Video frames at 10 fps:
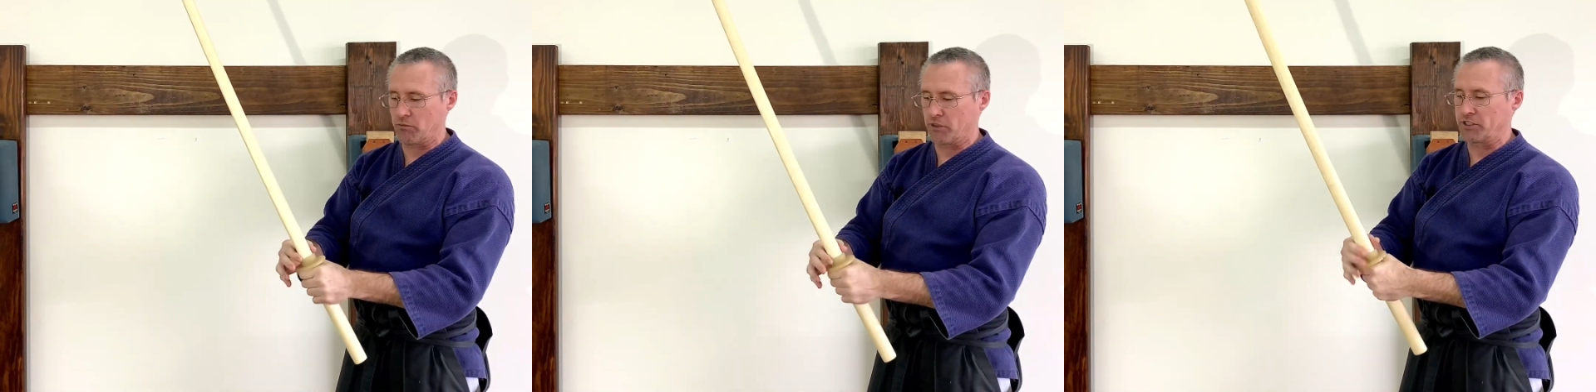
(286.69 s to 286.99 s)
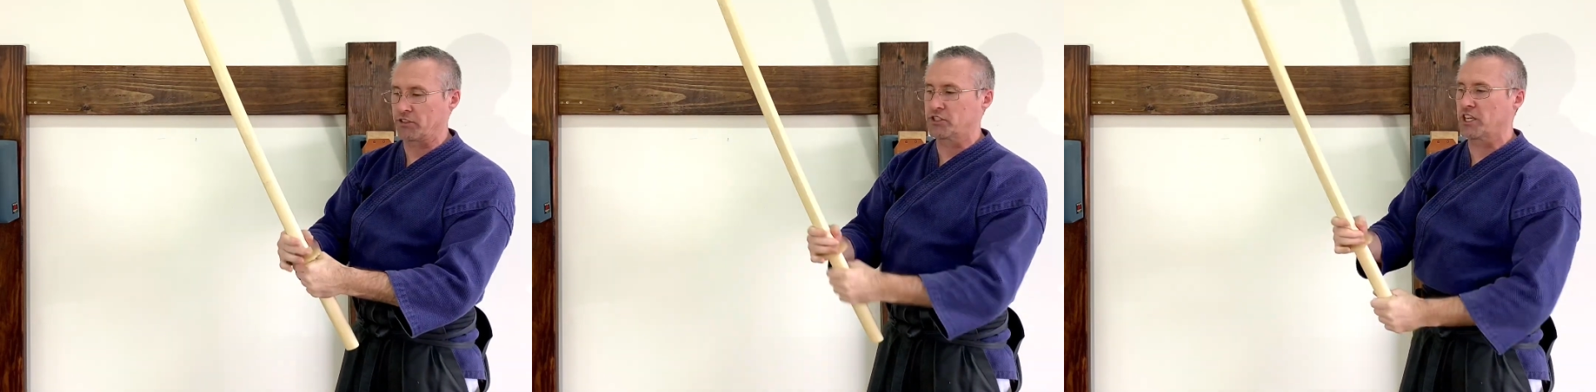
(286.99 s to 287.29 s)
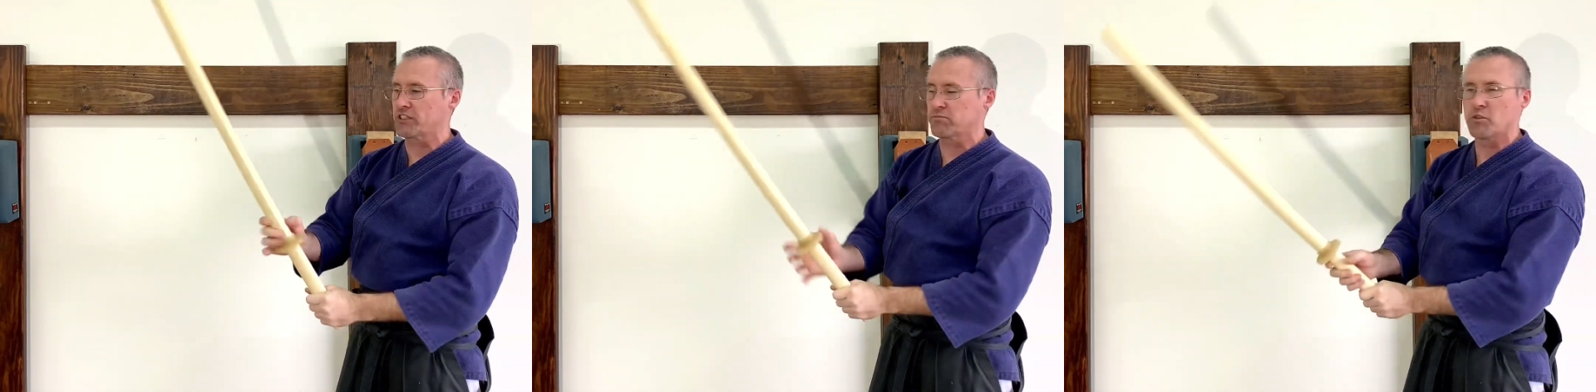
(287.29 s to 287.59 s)
where you're
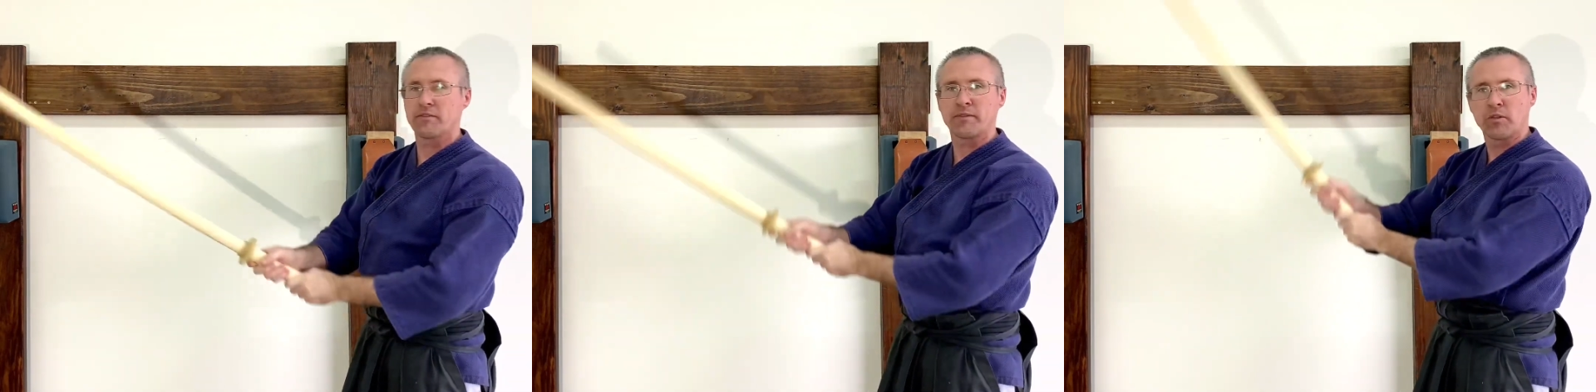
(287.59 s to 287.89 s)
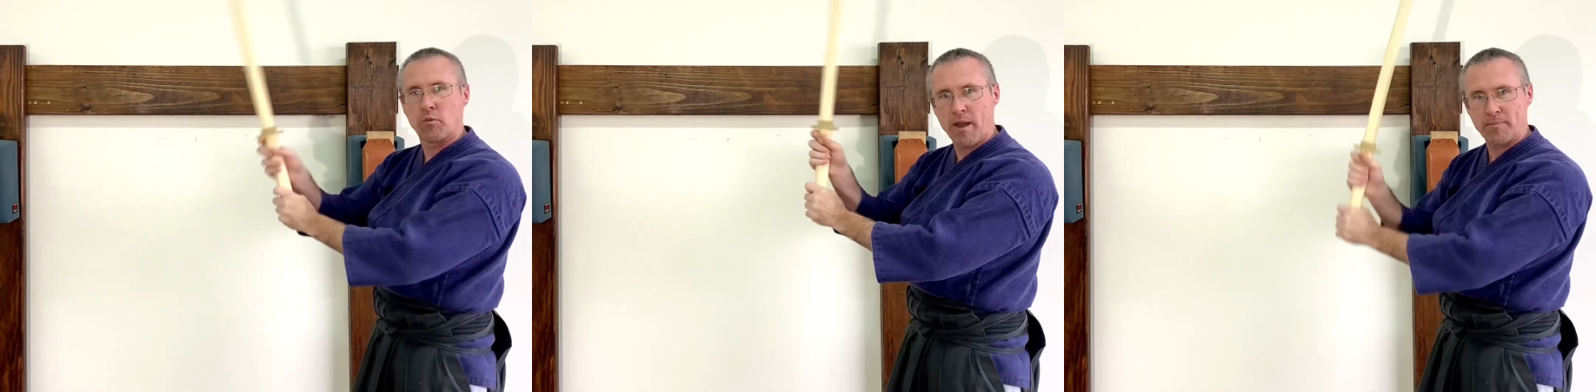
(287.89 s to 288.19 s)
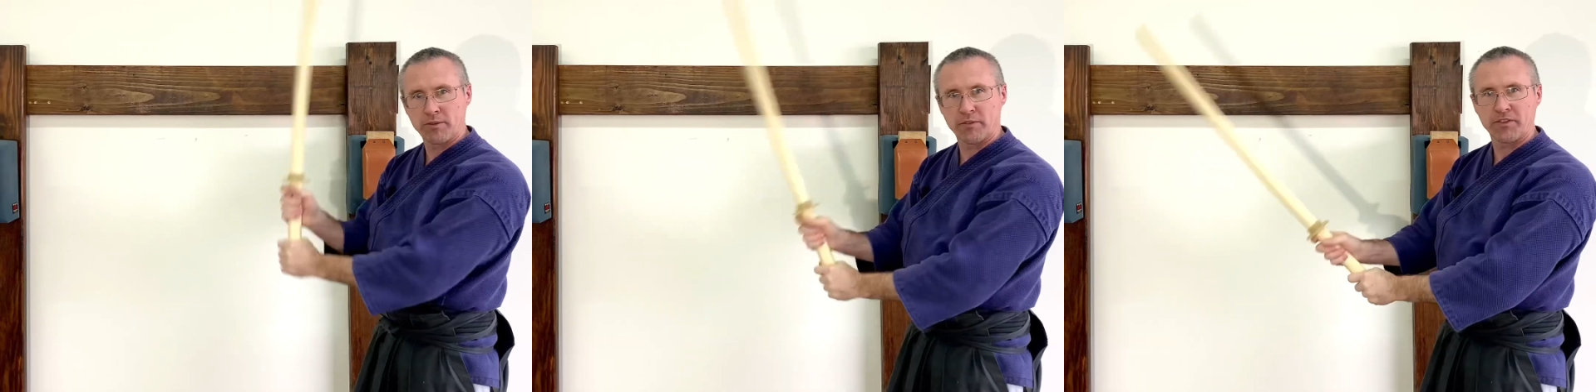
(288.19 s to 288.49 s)
just moving the
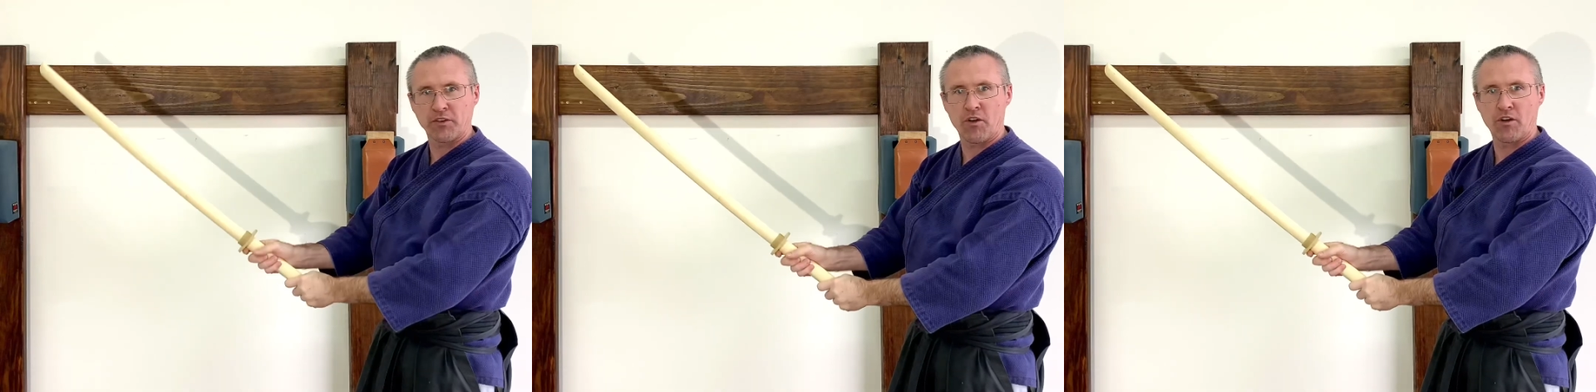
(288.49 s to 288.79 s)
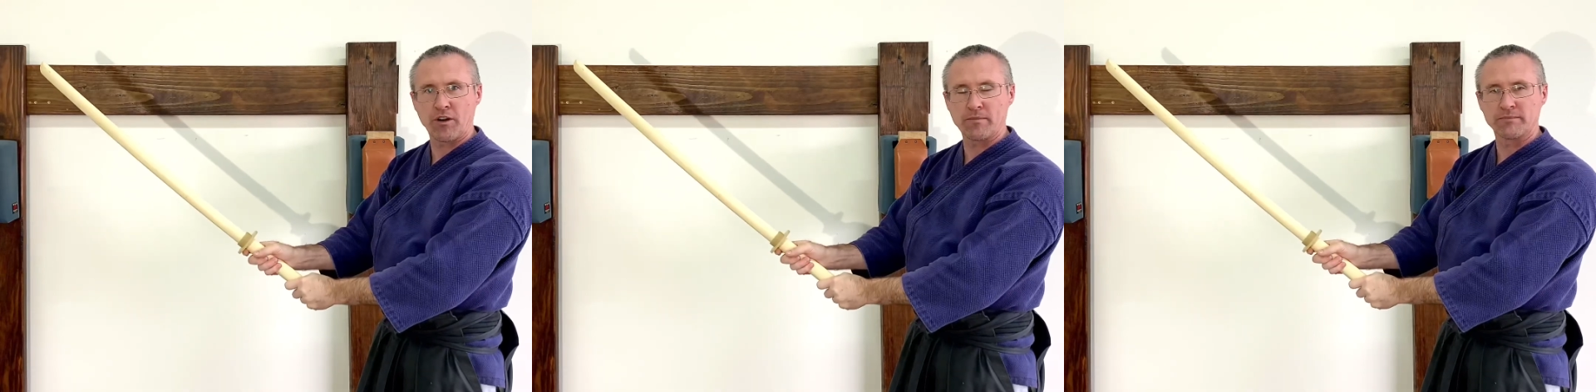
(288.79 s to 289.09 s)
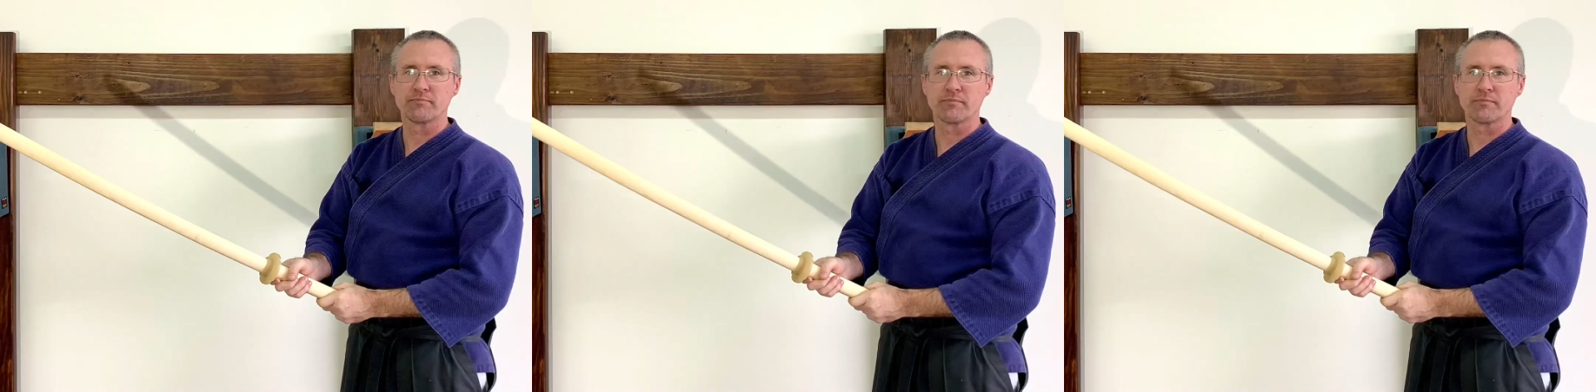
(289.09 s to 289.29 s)
weapon with your arms.